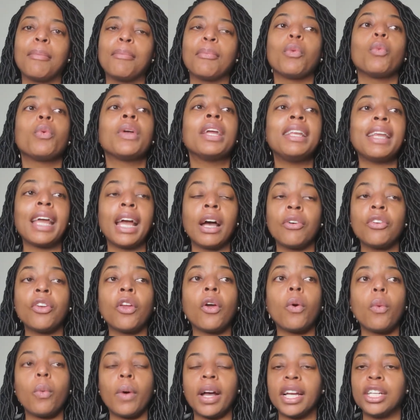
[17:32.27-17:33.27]
We now
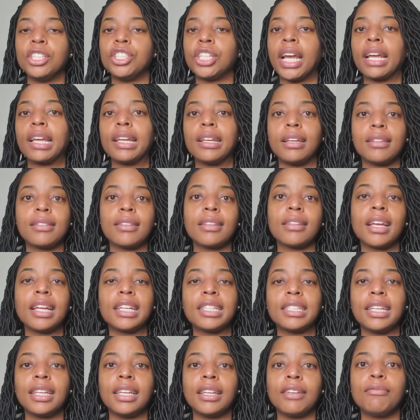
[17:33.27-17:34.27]
know why Jackie doesn't like
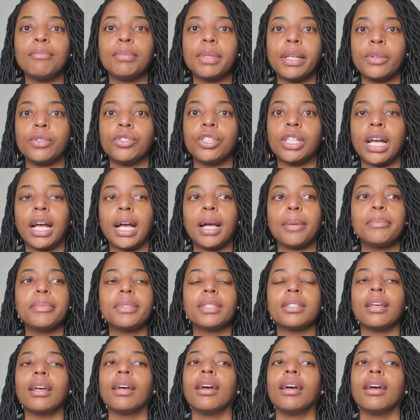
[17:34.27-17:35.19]
to give blowjobs.